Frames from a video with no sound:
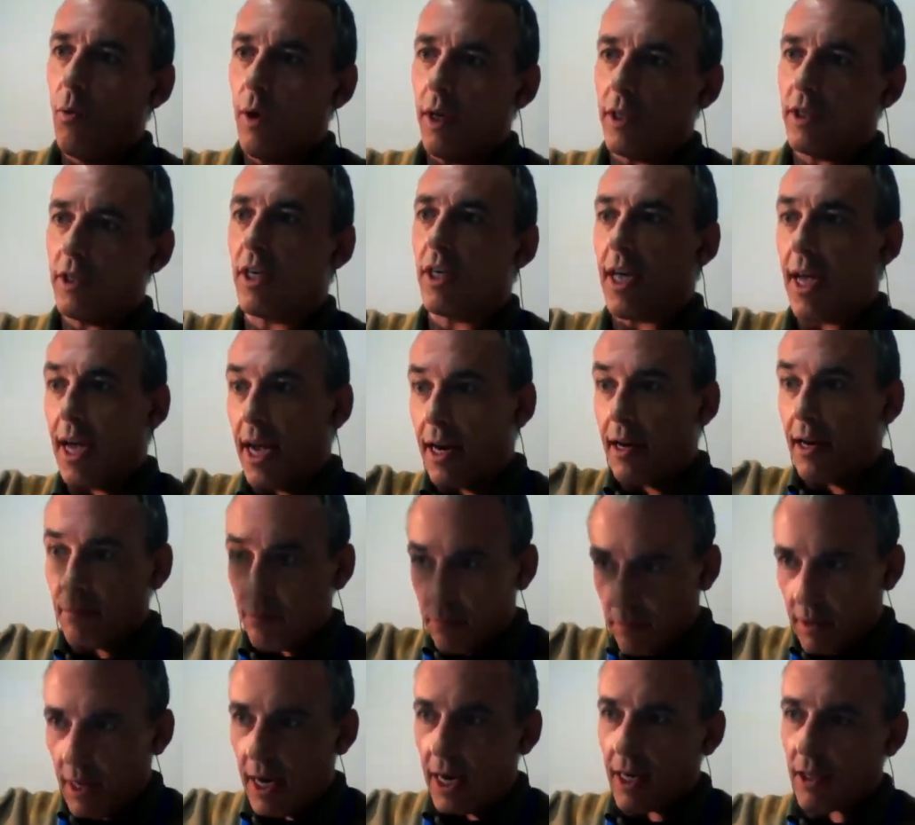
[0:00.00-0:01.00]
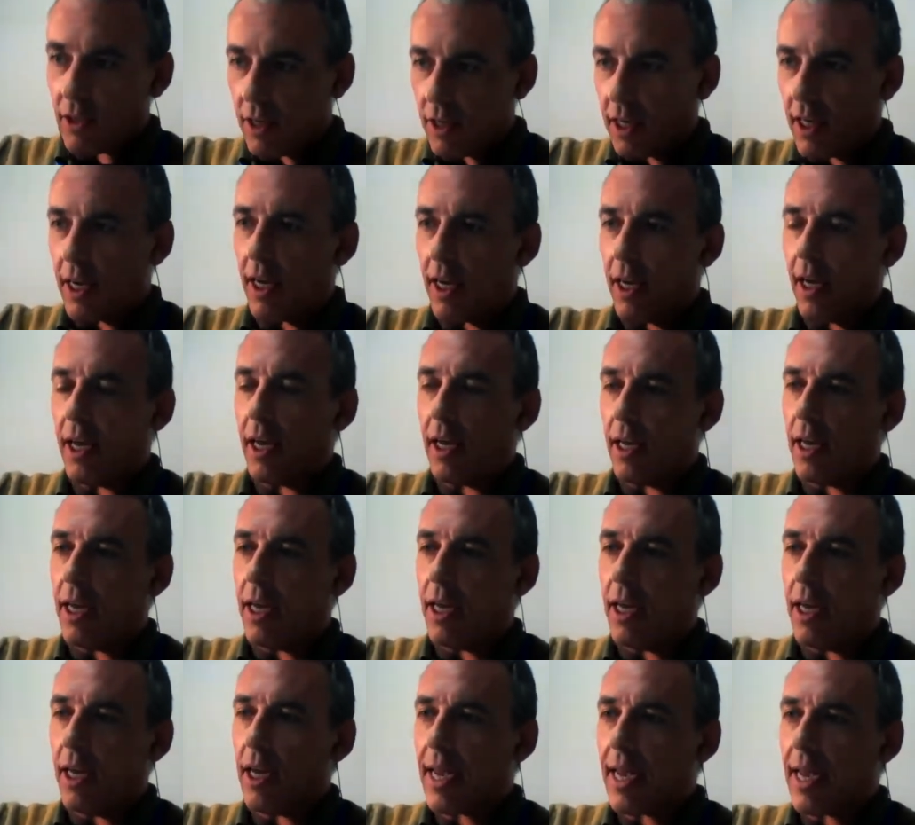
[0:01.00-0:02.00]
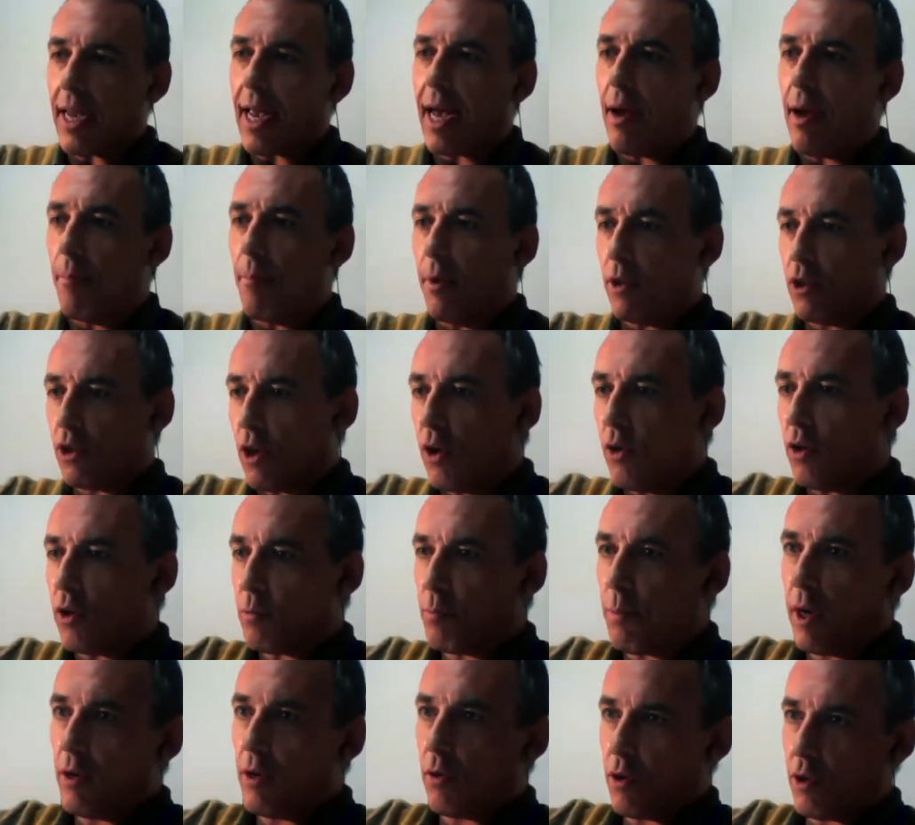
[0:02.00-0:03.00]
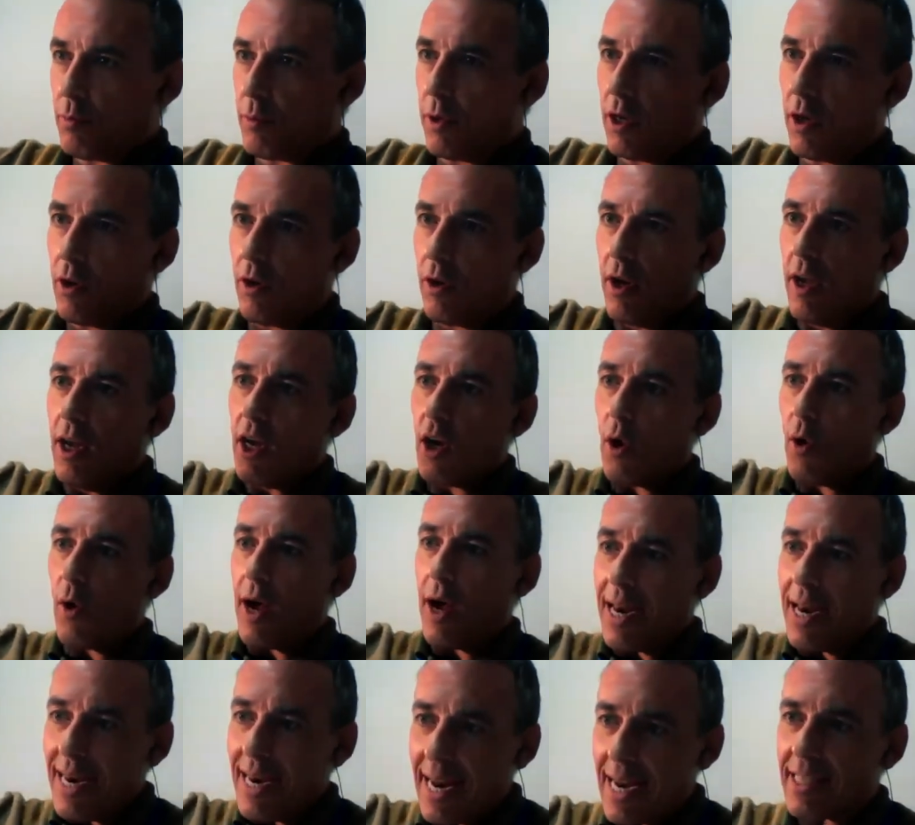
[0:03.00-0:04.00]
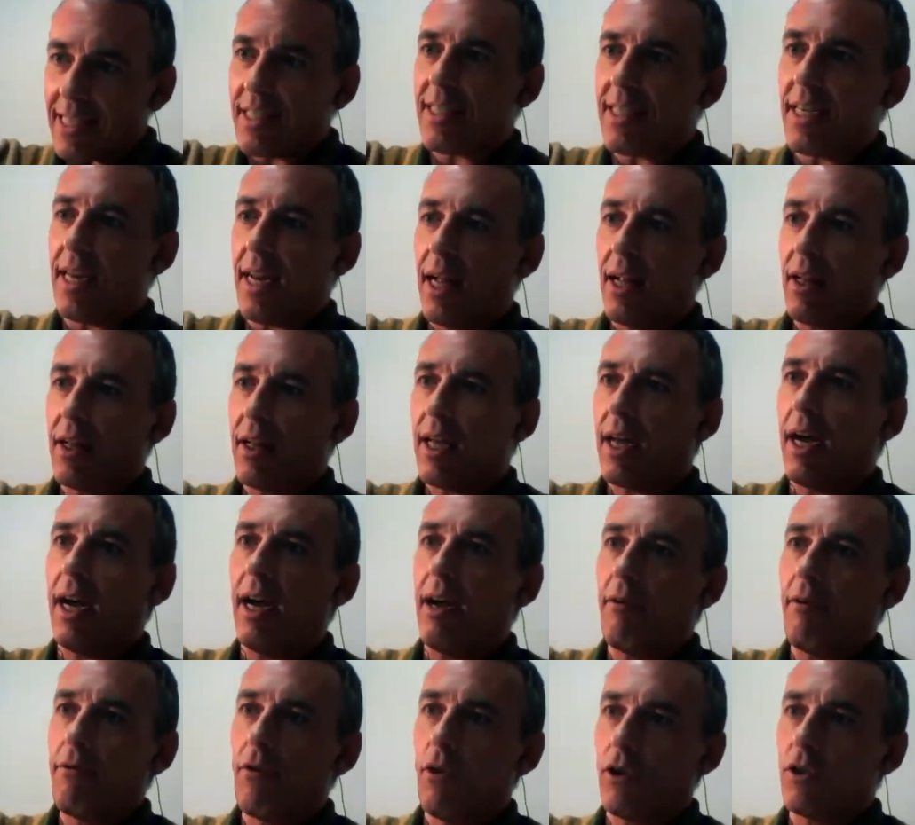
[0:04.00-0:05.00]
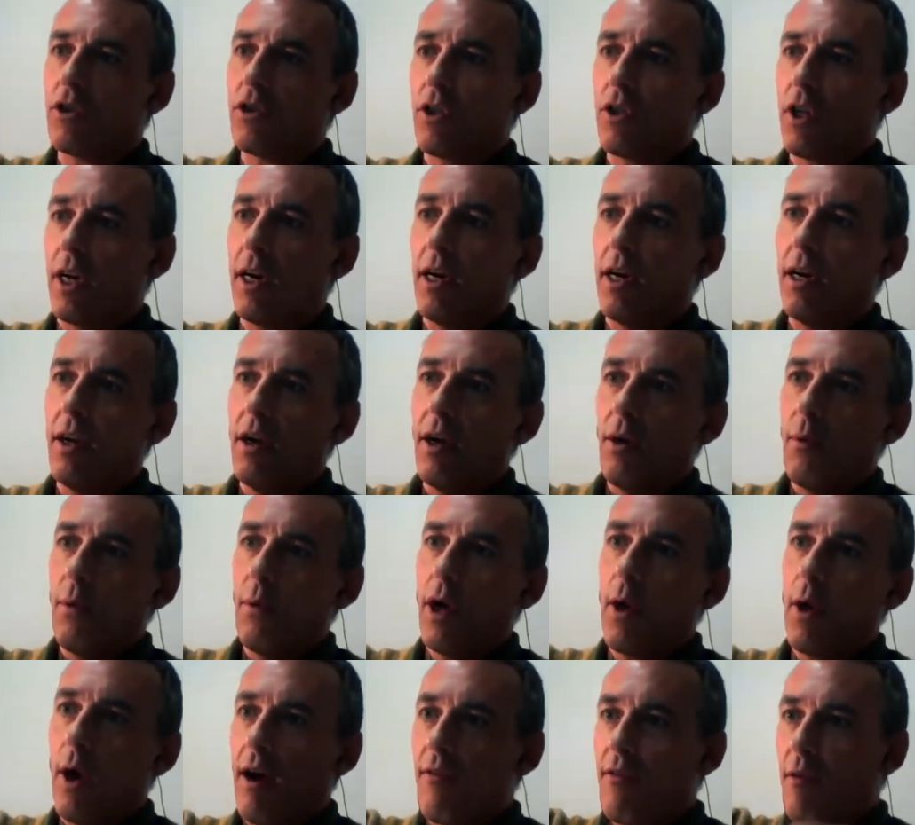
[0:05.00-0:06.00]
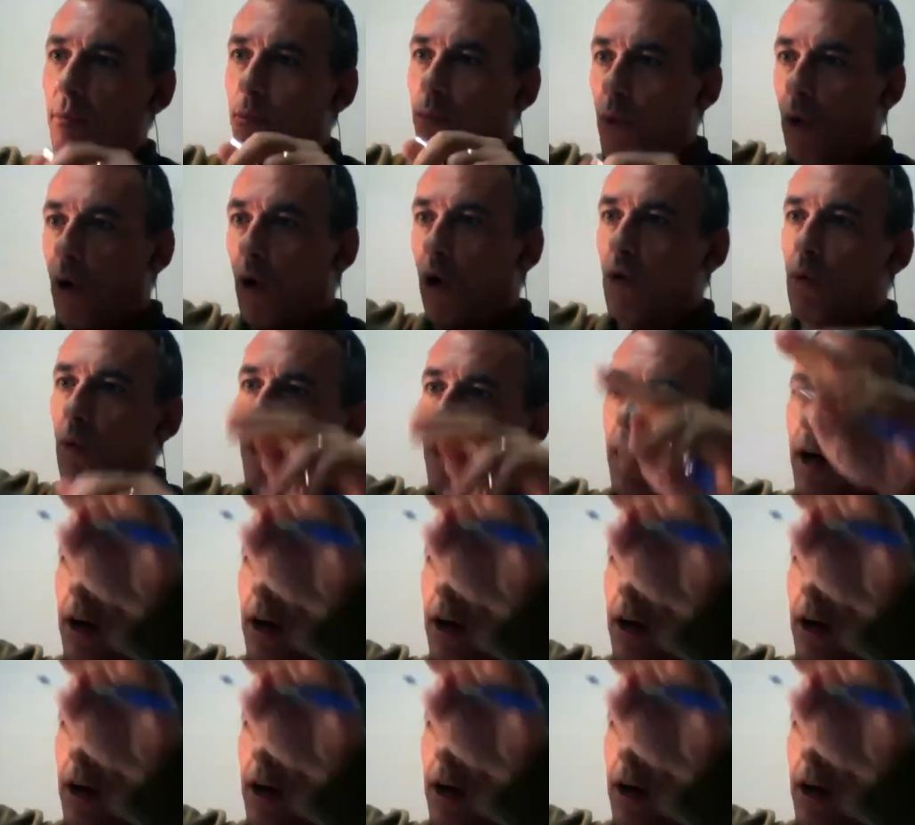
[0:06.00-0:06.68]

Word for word: which again actually it, it can be shown as bundles, but you you know a nested Alkire Foster where you have a broad